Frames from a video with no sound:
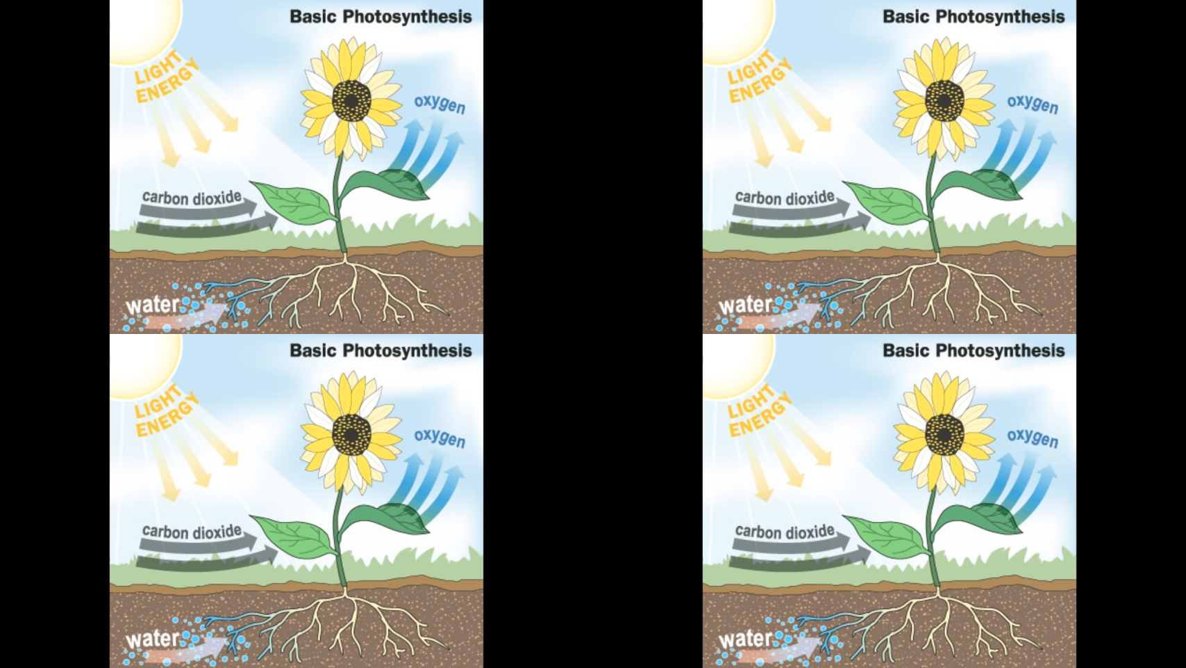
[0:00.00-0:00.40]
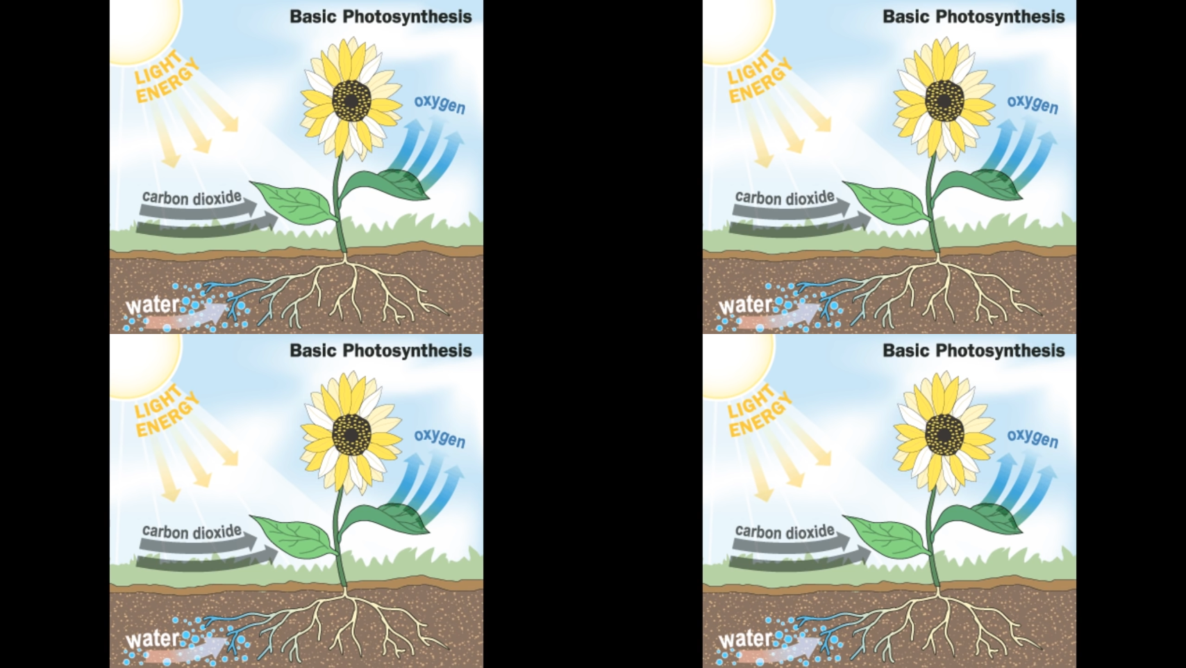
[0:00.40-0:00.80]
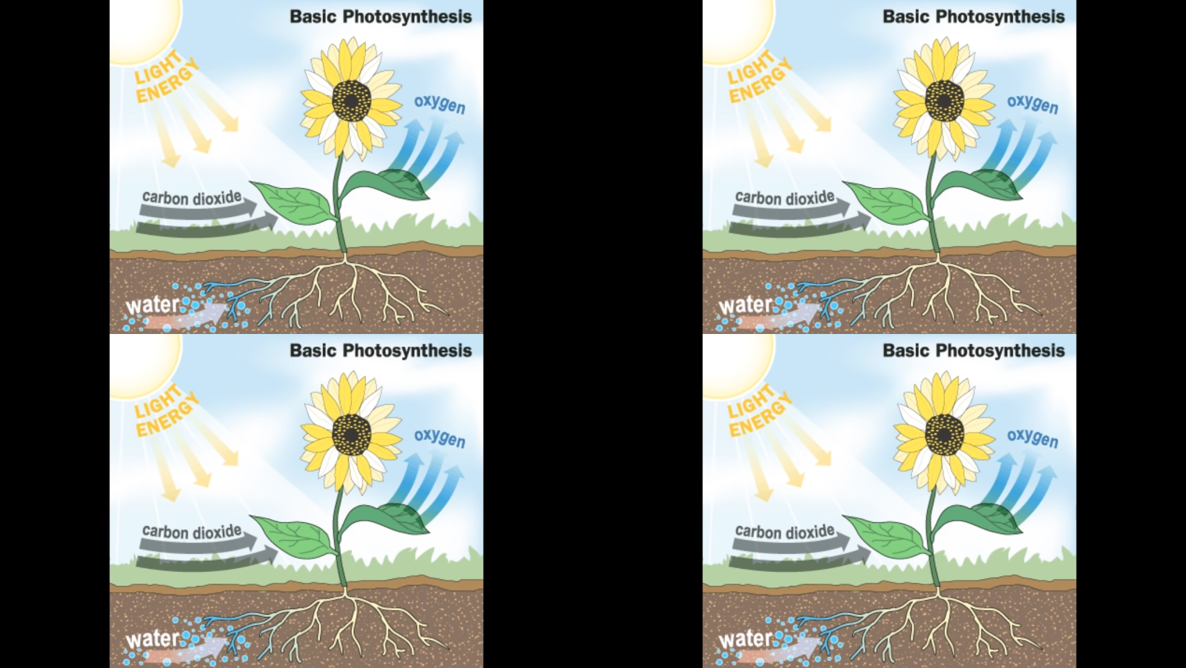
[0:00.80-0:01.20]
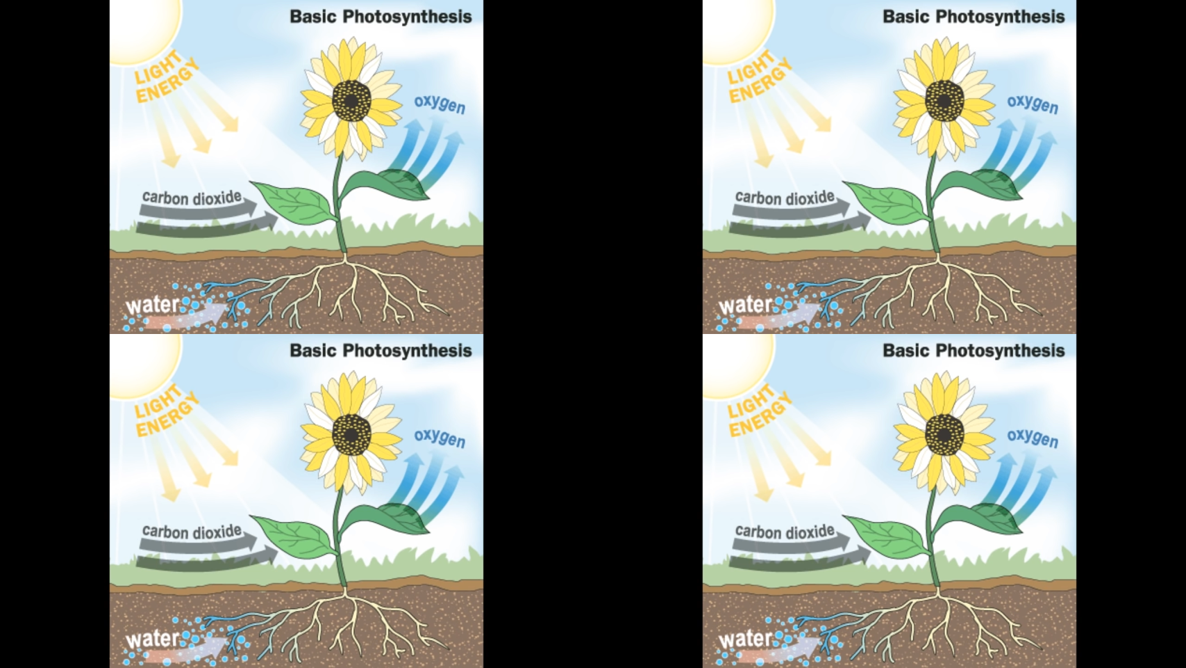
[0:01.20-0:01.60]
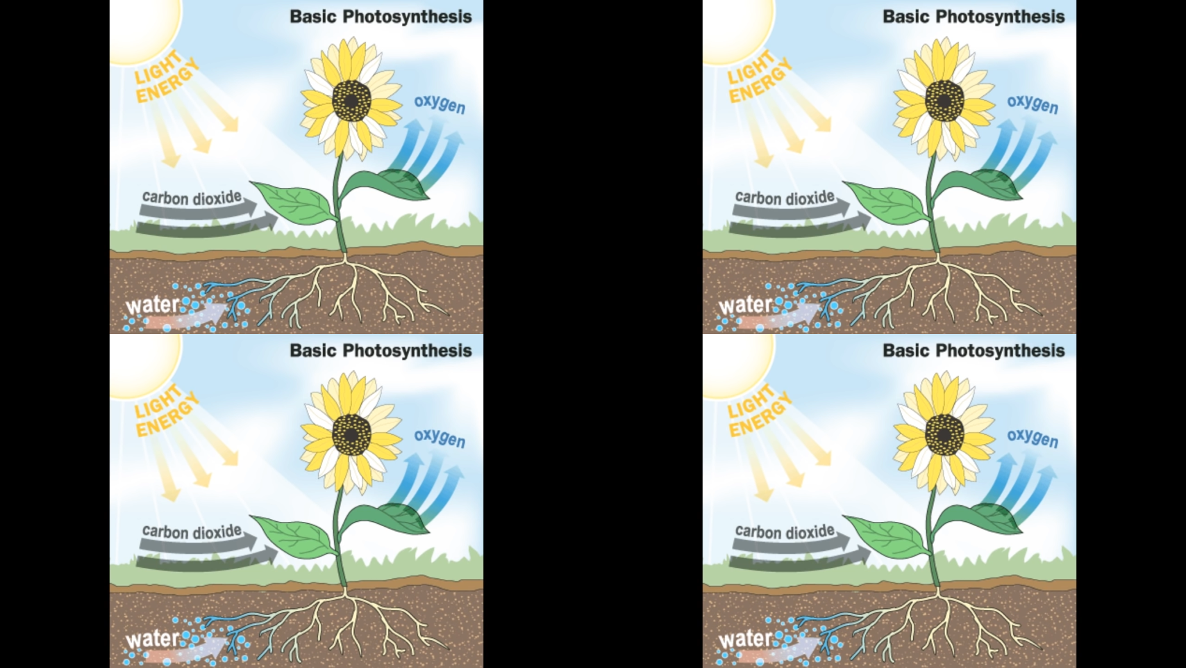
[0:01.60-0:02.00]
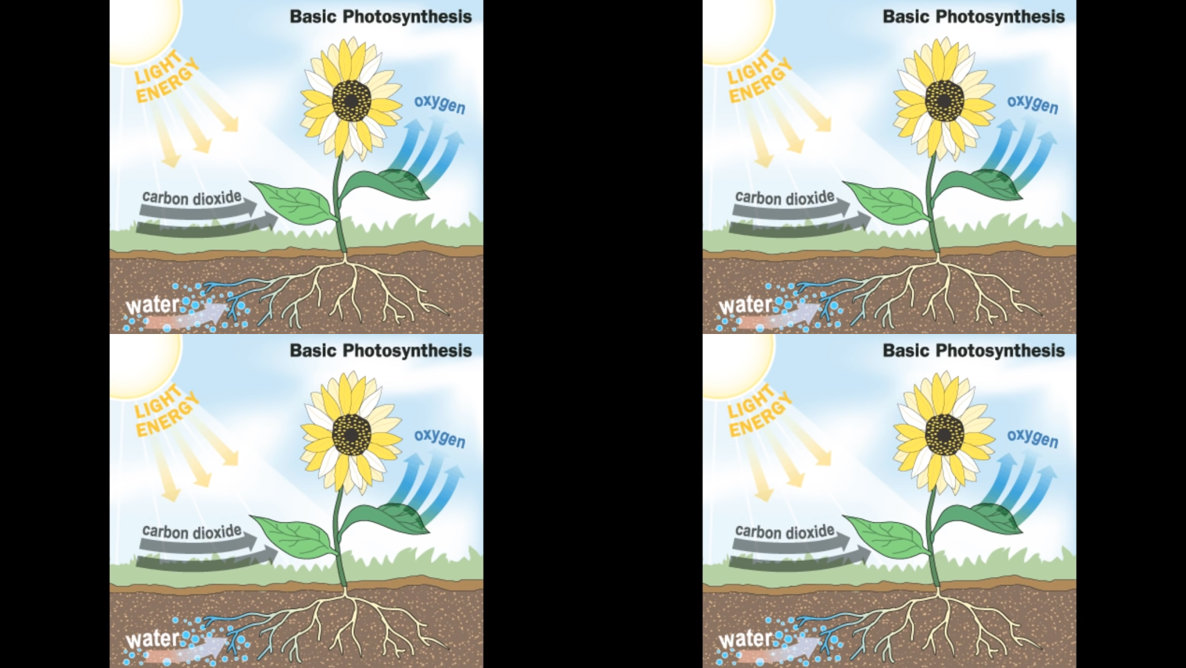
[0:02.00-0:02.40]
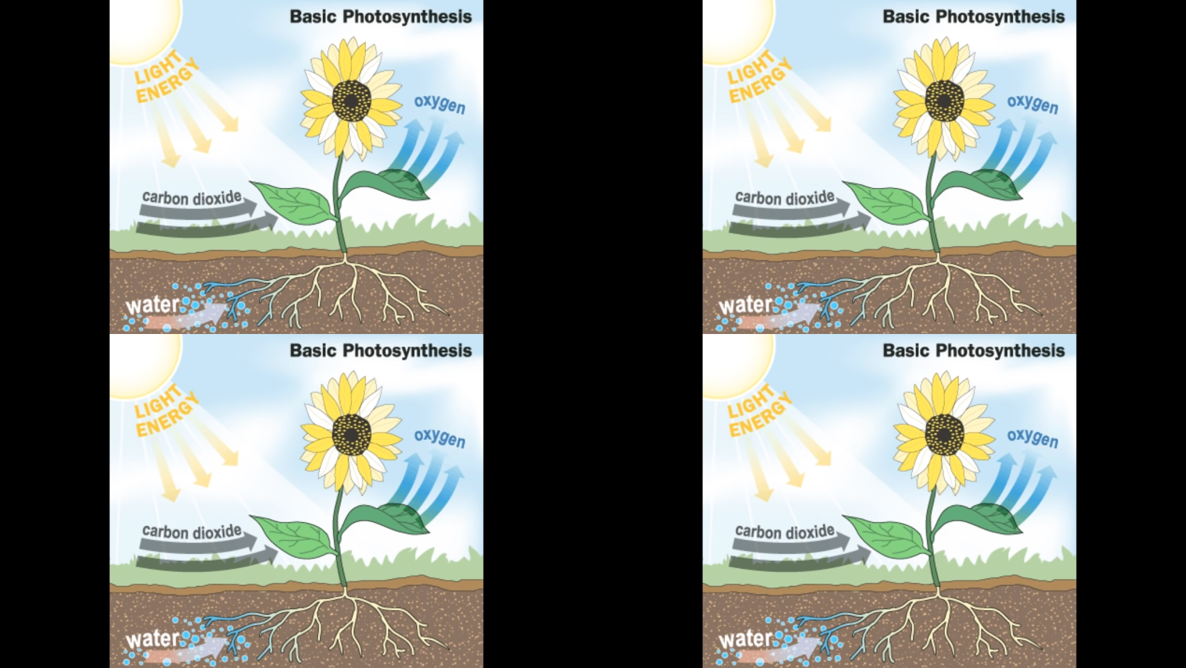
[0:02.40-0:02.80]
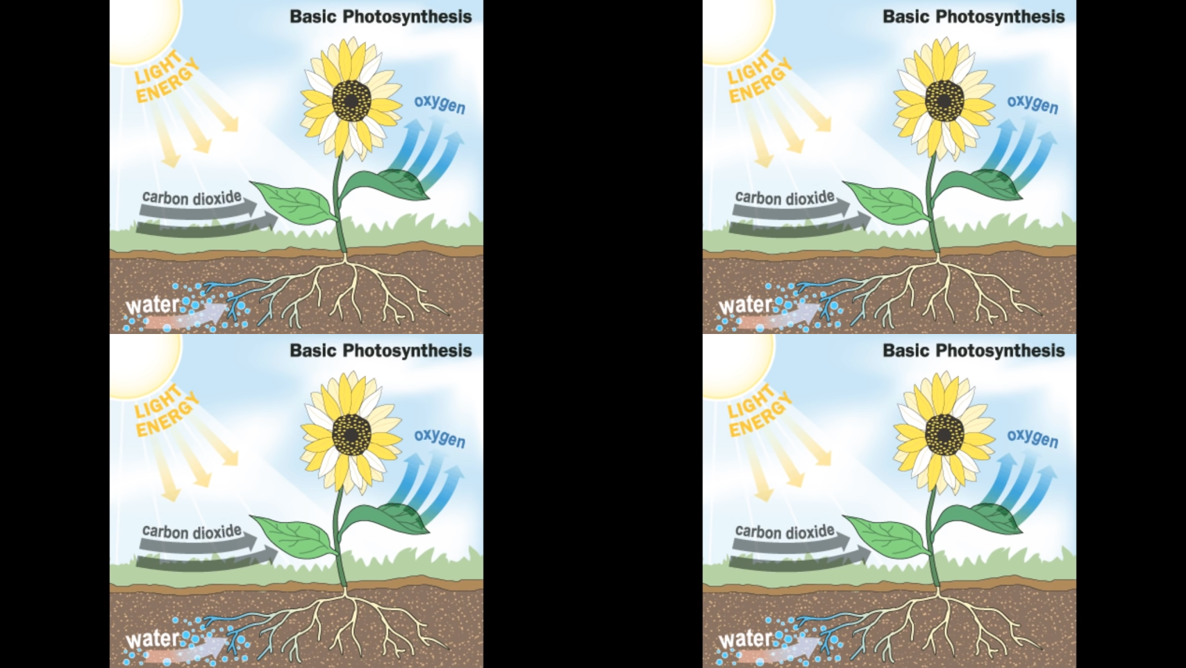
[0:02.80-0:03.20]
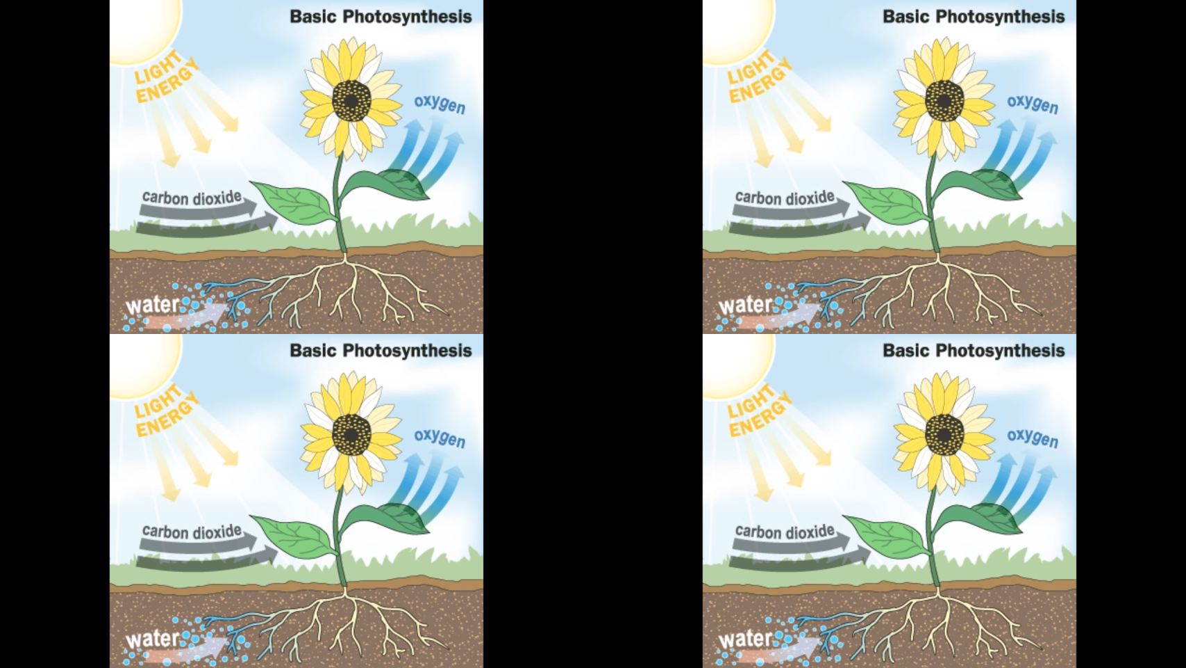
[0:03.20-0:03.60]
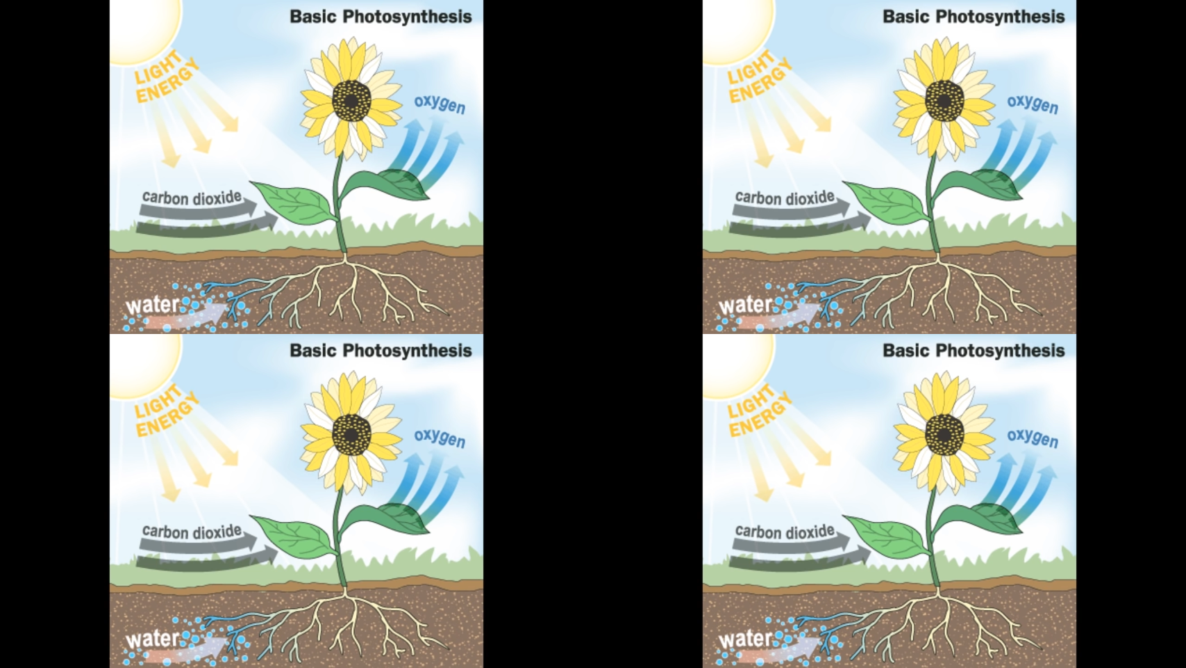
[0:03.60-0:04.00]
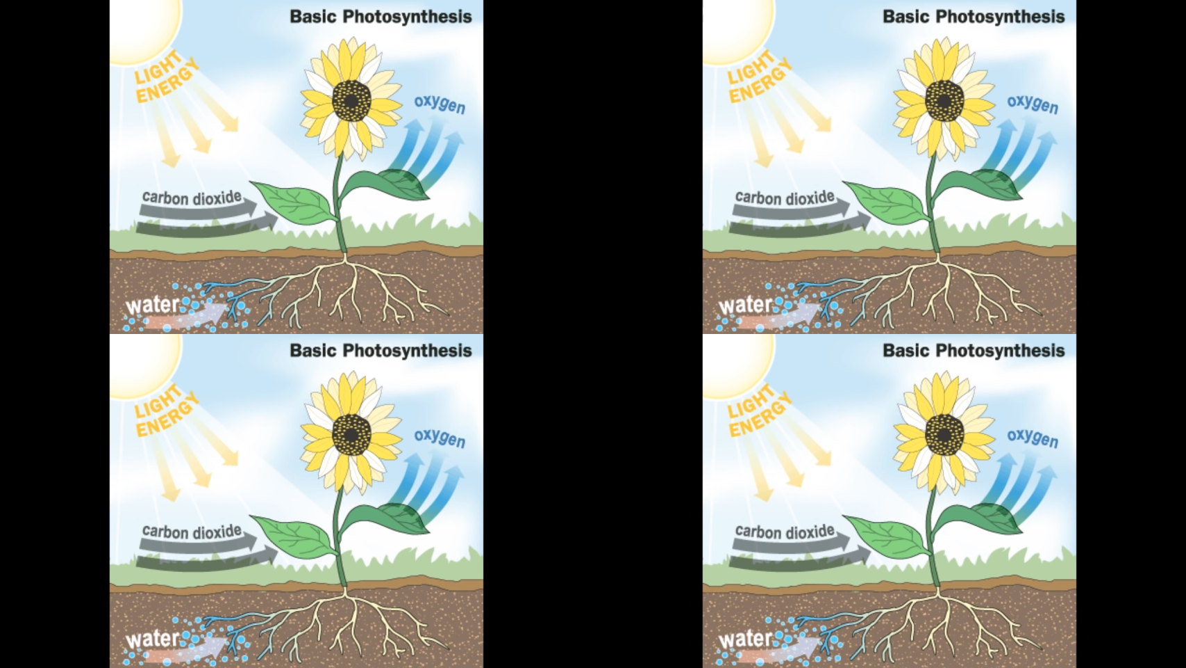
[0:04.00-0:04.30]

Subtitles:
(no speaker visible)